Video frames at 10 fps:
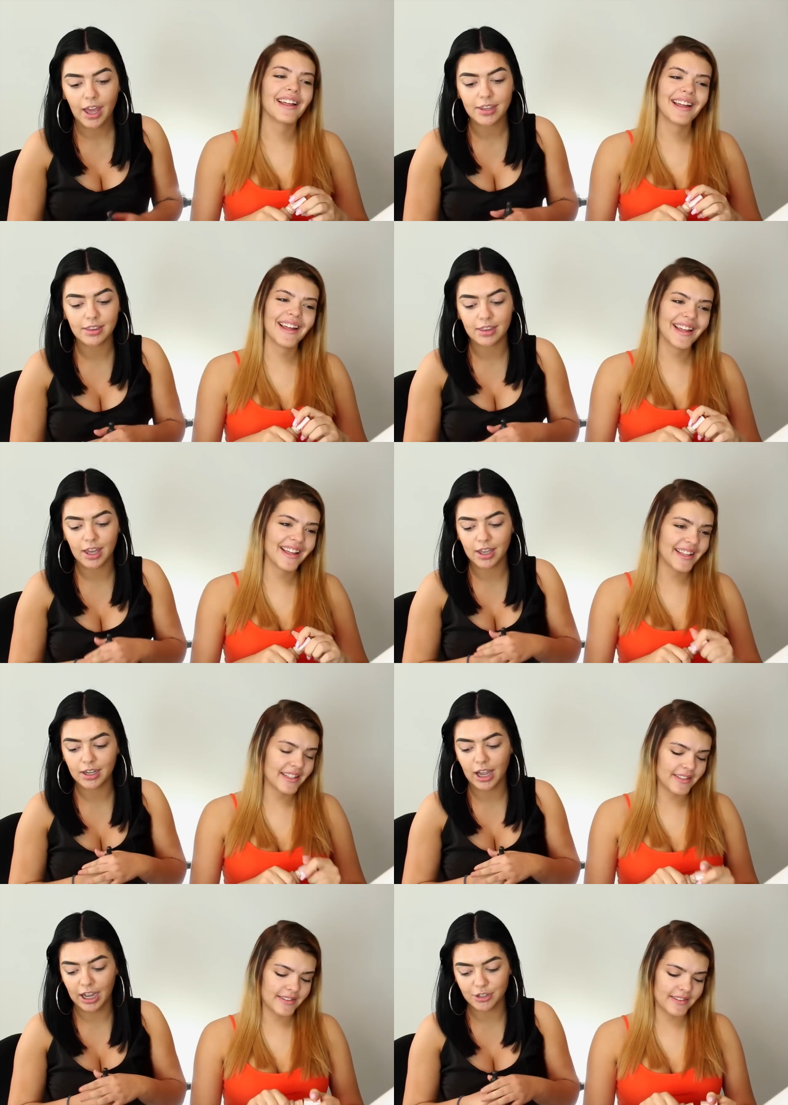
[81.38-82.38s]
Speaker 1: and
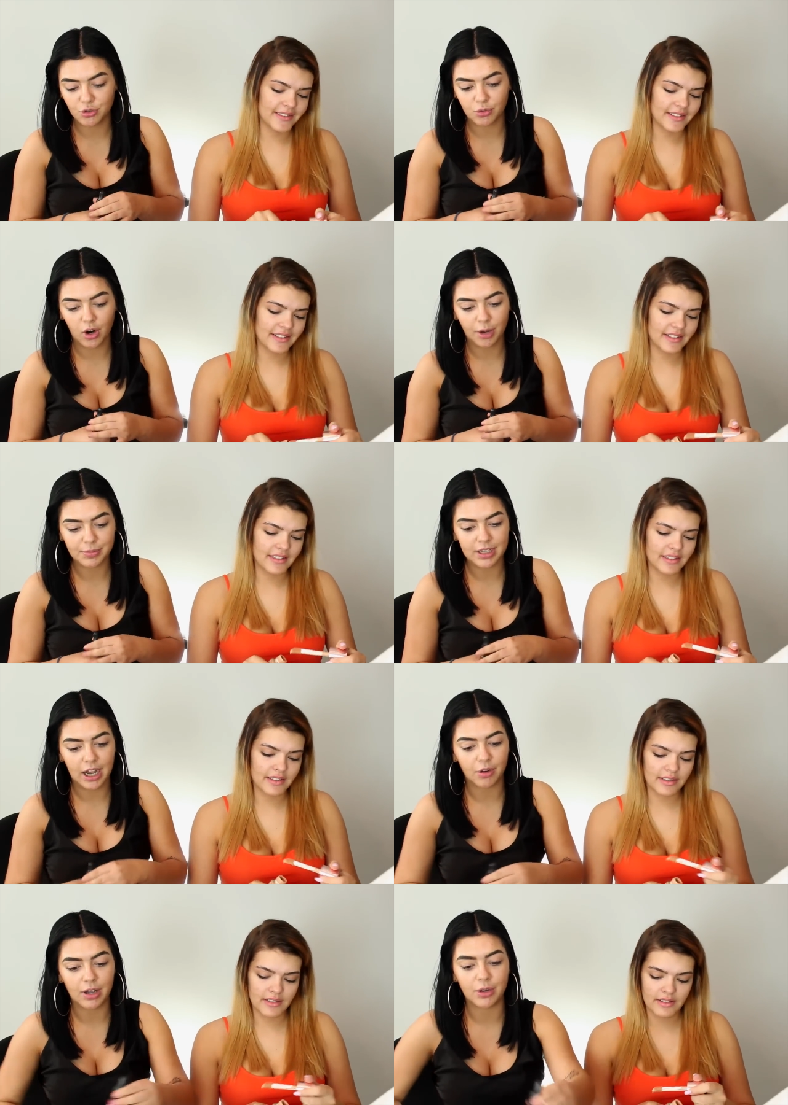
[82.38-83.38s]
then I dropped
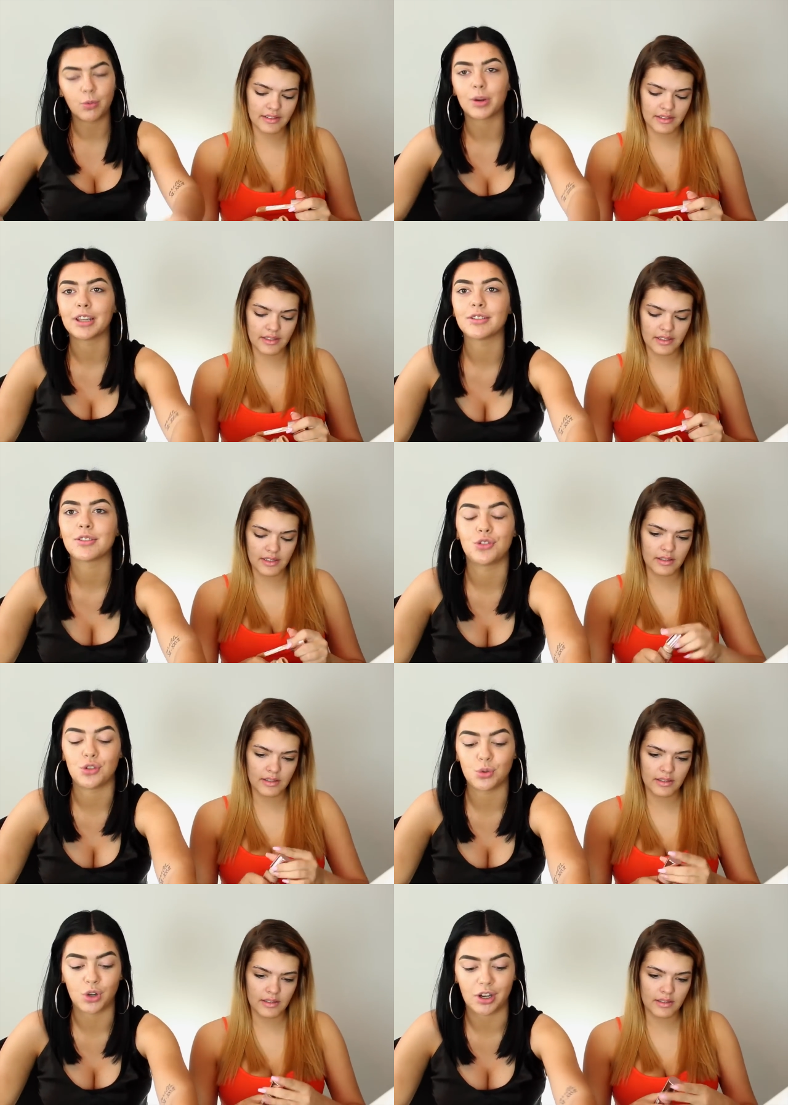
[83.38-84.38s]
out and went
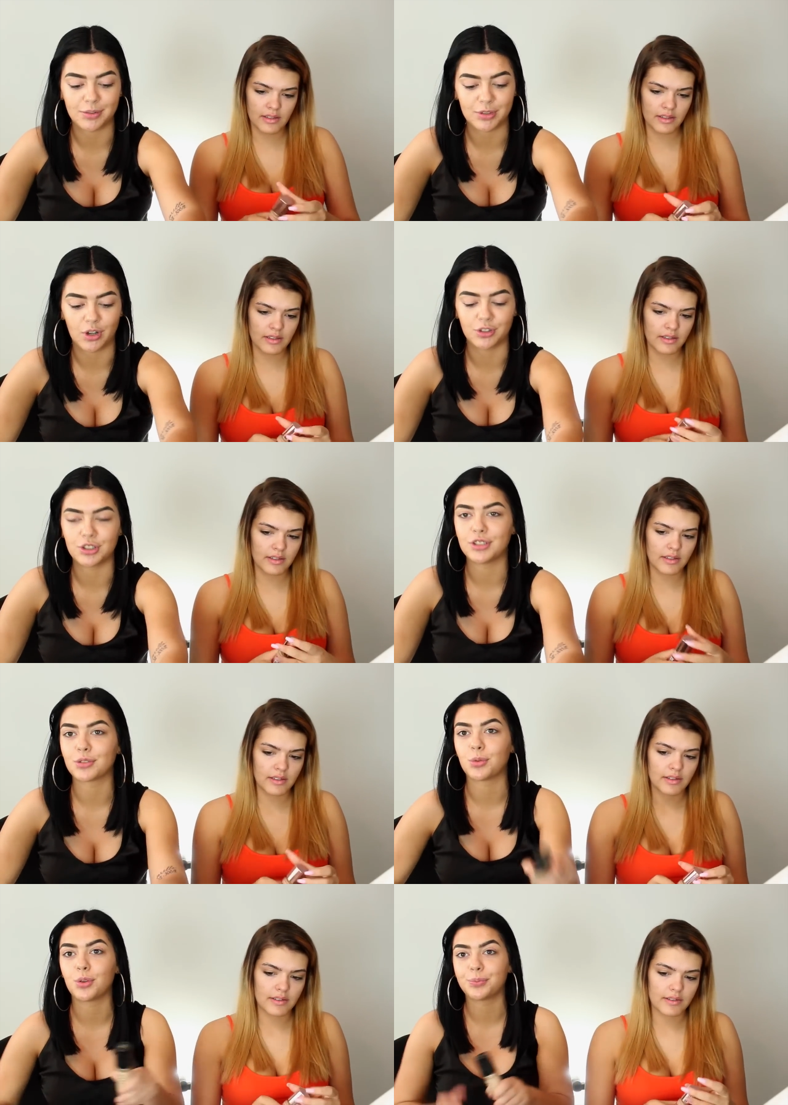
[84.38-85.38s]
to cosmetology
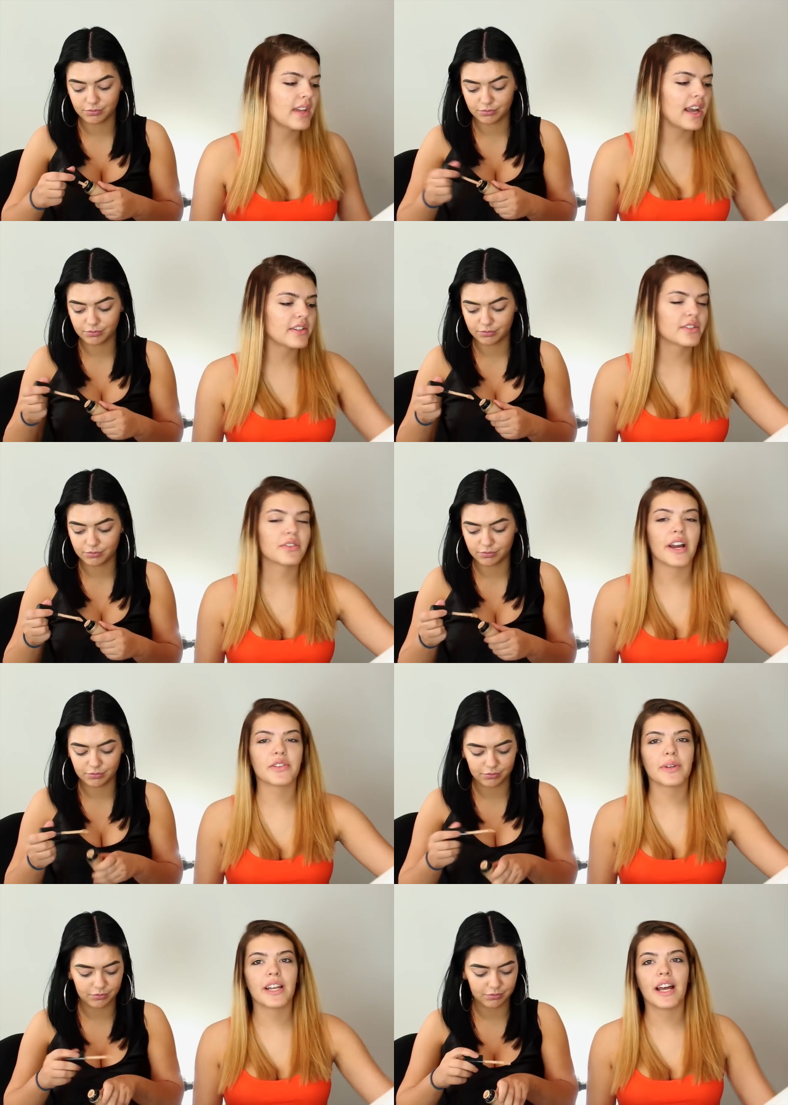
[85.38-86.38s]
school.
Speaker 2: I just
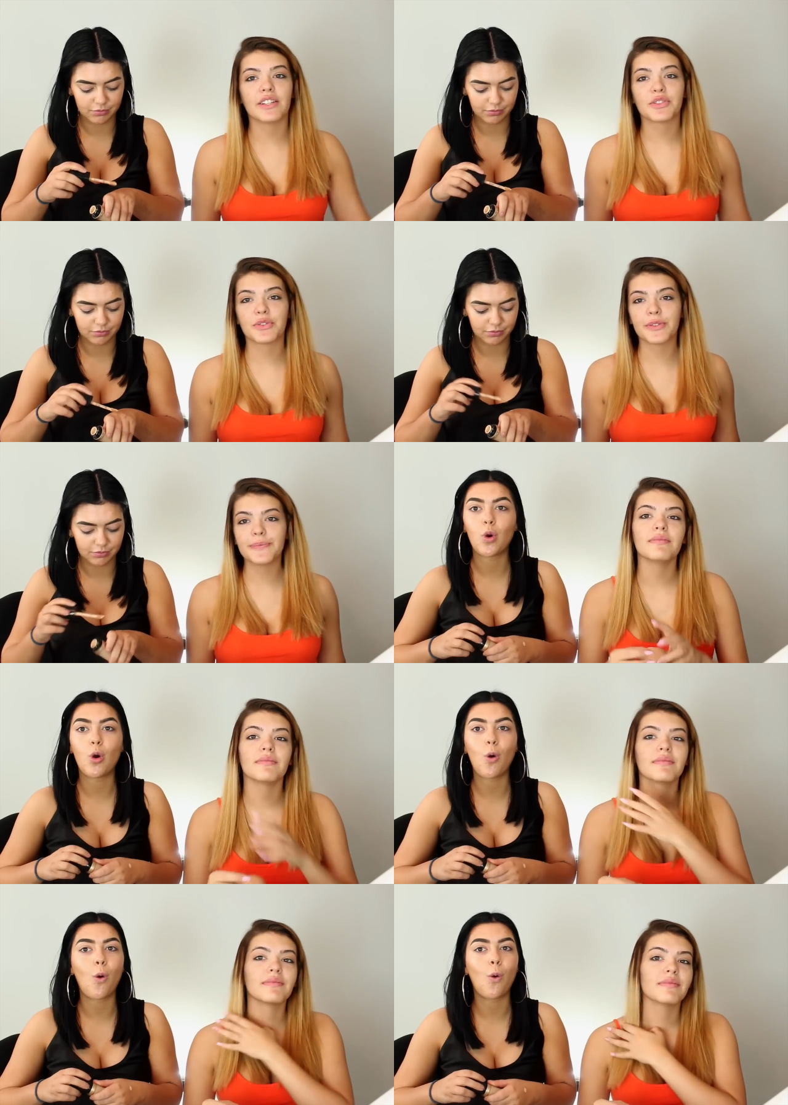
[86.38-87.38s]
graduated high school.
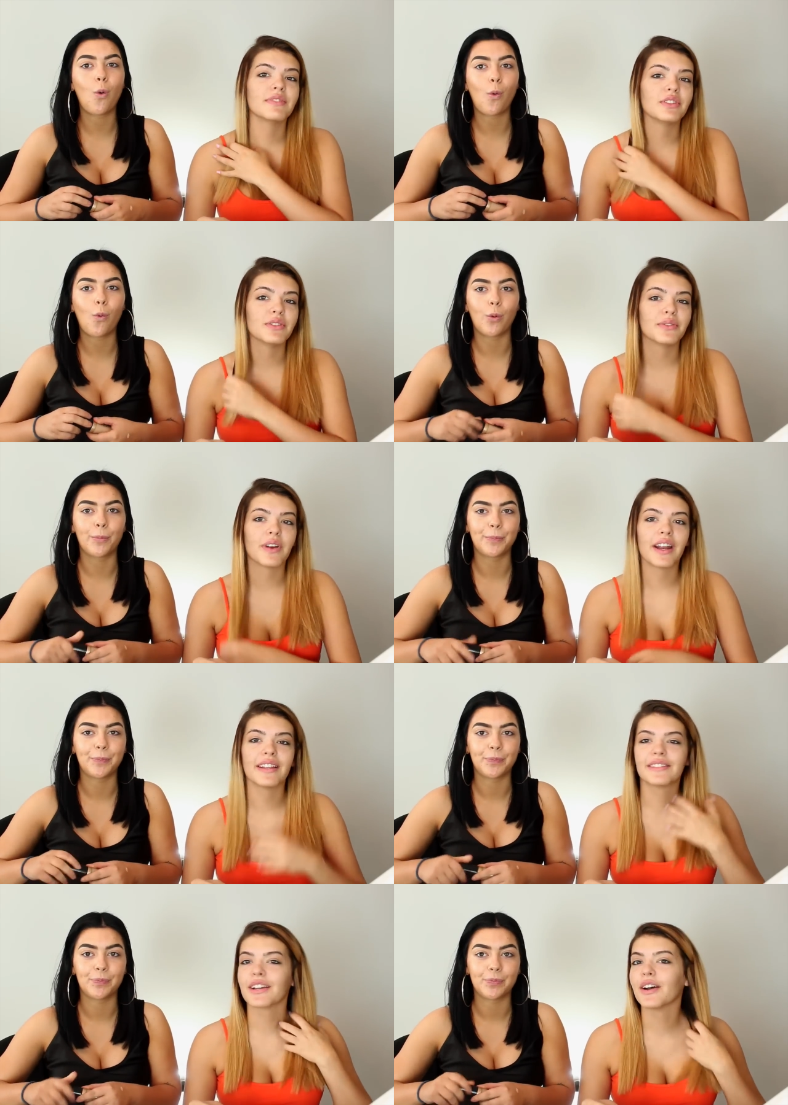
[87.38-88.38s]
Woo! Two
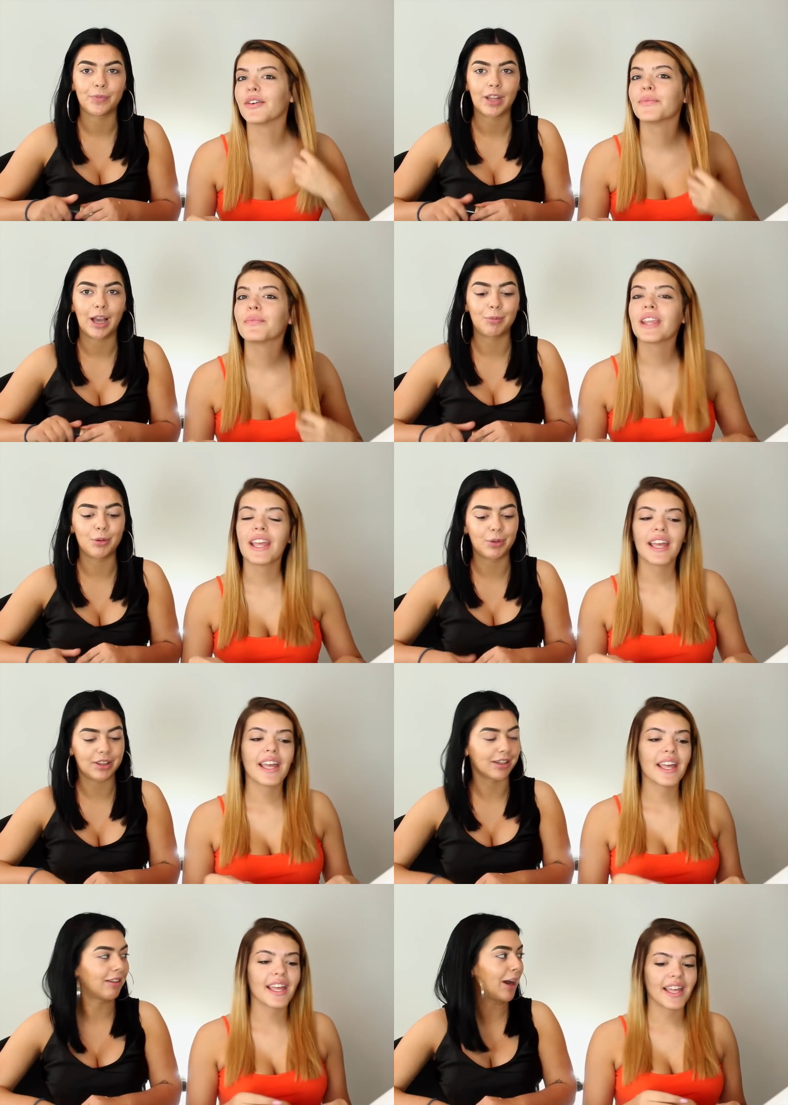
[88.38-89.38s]
Fridays ago.
Speaker 1: I'm going to
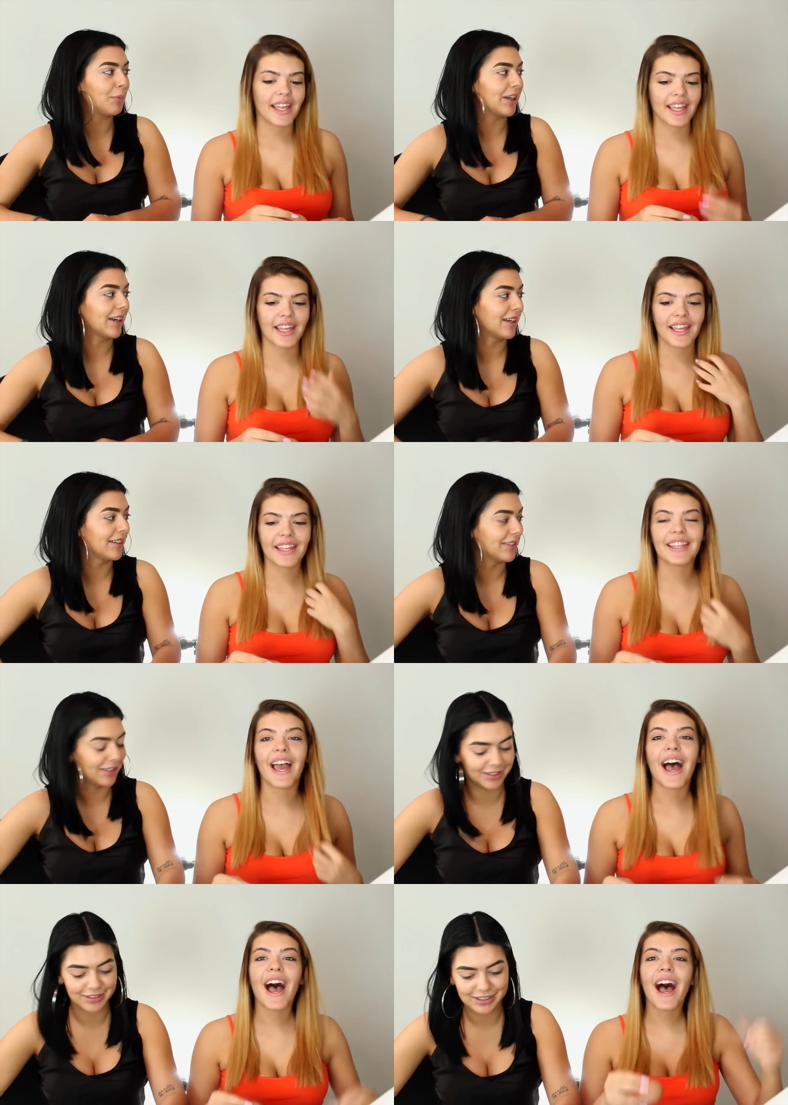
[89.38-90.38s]
put the clapping hand.
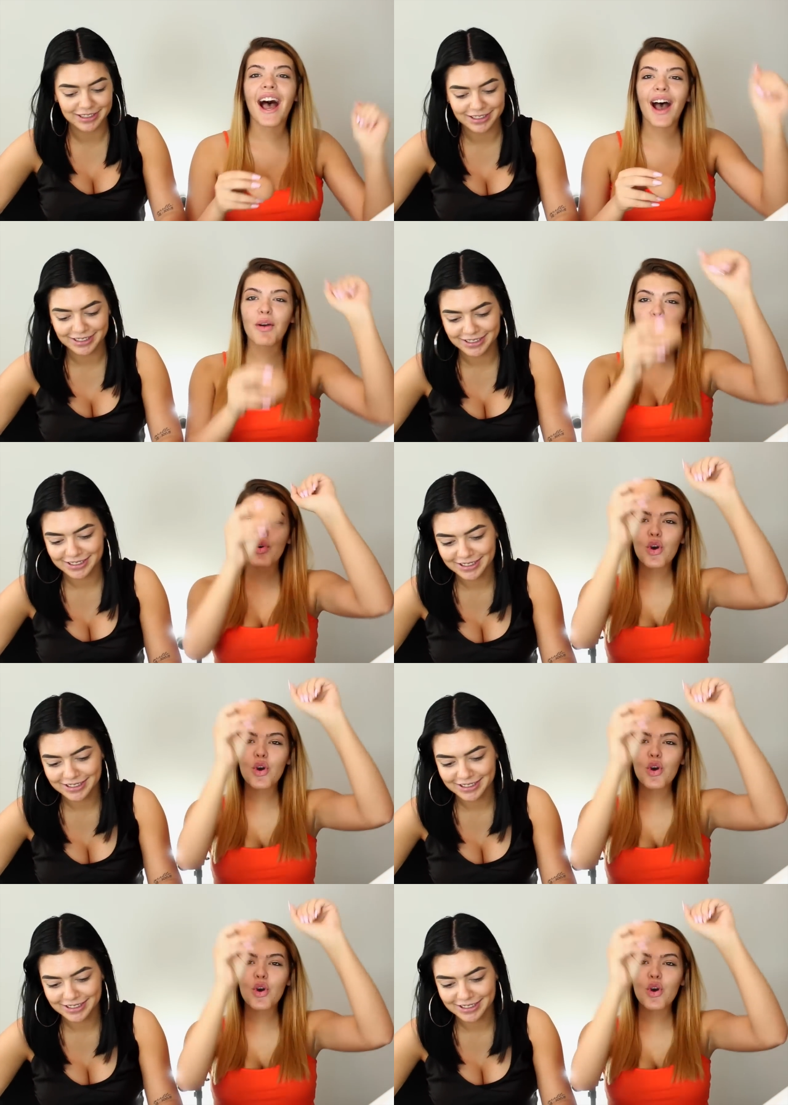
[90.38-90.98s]
Speaker 2: Yeah.